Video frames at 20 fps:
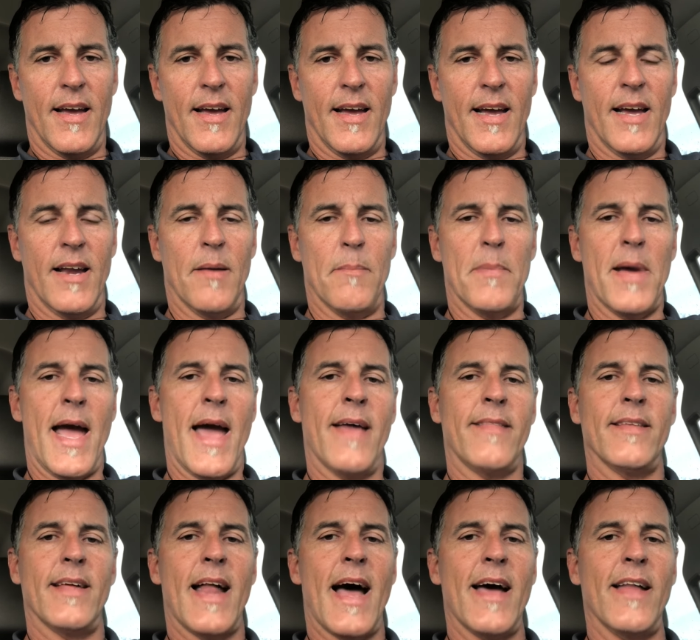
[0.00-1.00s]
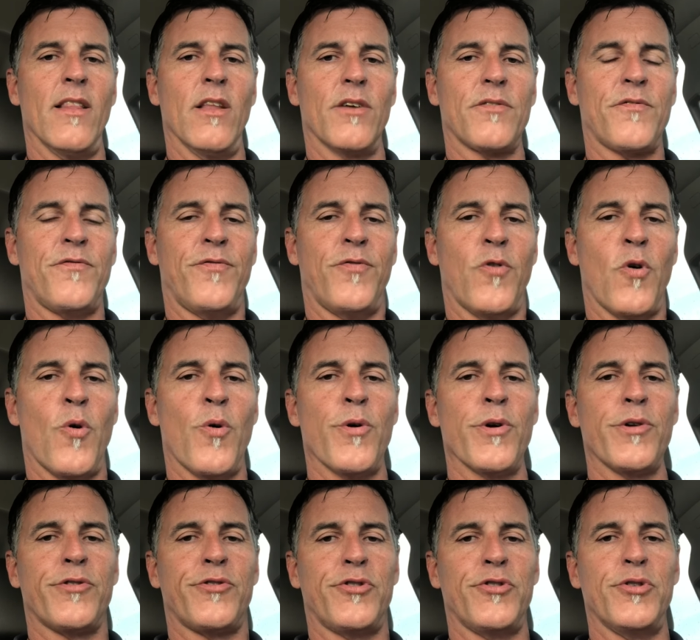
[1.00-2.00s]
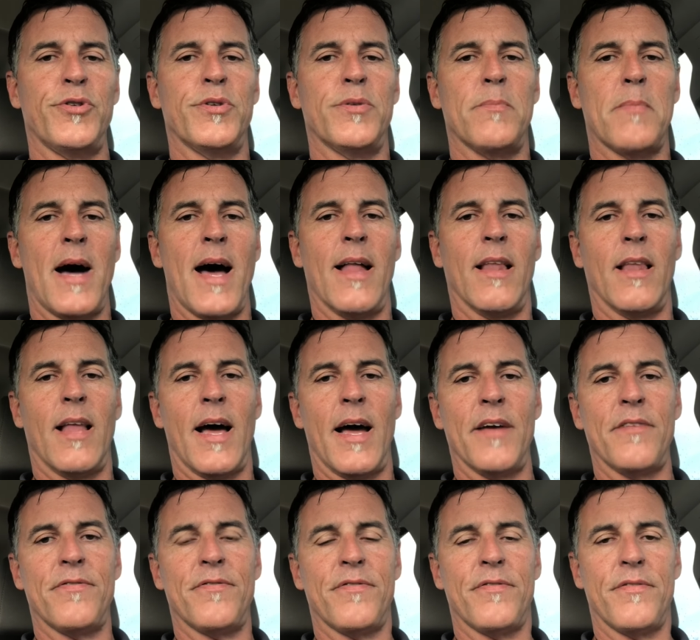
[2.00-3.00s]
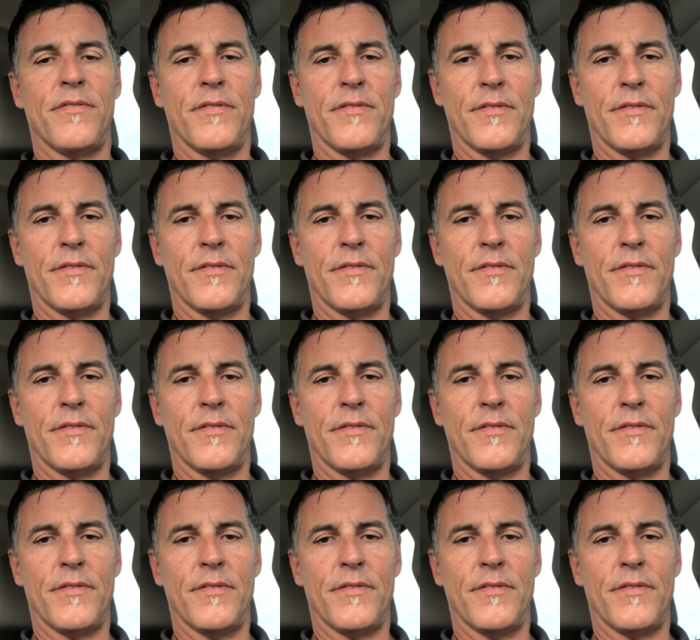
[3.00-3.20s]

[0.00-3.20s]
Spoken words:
and a man that I look forward to in my life